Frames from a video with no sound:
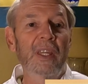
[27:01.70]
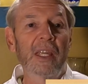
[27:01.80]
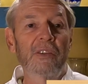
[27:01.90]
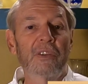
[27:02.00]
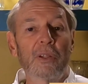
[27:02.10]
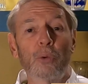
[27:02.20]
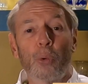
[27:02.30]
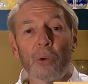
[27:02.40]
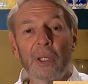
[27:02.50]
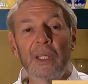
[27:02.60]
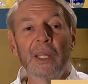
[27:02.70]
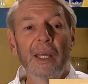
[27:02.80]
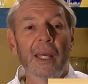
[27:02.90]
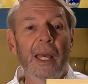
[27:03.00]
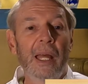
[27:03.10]
seeds and nori
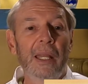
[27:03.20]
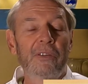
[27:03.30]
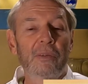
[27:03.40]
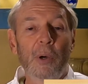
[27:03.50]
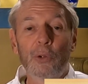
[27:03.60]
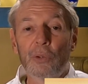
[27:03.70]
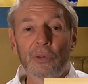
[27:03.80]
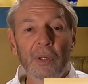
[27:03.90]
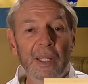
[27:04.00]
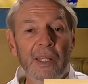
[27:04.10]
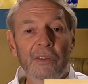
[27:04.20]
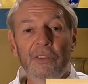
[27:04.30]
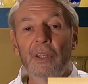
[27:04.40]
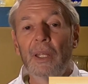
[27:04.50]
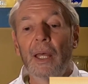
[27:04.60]
and some other
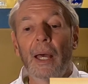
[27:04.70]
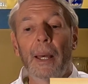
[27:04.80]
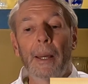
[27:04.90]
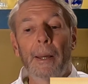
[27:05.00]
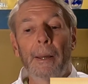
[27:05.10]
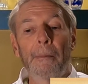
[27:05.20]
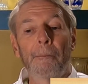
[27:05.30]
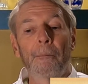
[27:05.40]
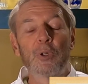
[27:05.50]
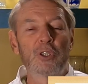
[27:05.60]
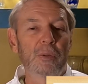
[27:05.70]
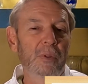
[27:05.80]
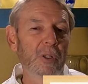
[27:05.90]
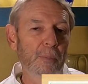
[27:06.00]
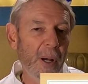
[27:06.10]
ingredients, um, which
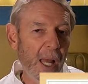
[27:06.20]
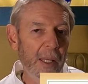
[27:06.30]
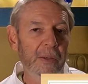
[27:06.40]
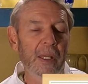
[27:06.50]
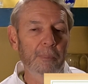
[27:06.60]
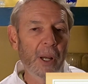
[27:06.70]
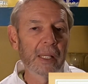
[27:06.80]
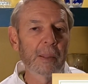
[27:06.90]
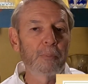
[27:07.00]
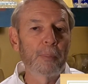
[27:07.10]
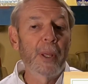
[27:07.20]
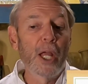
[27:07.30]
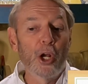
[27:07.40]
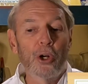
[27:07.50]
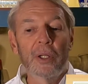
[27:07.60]
you, you, buy it buy that
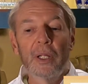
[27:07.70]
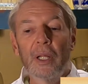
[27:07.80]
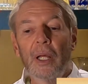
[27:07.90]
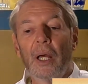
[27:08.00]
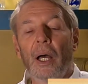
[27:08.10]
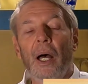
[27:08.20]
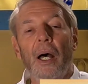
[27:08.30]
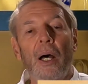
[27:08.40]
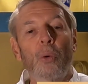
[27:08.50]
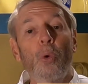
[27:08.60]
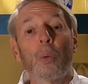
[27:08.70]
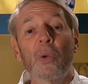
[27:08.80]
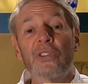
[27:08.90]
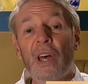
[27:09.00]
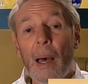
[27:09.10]
prepared, uh, or
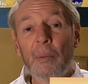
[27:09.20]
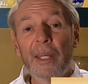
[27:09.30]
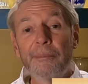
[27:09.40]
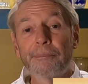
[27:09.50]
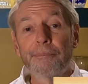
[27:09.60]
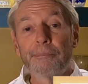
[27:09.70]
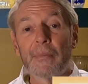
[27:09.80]
wasabi.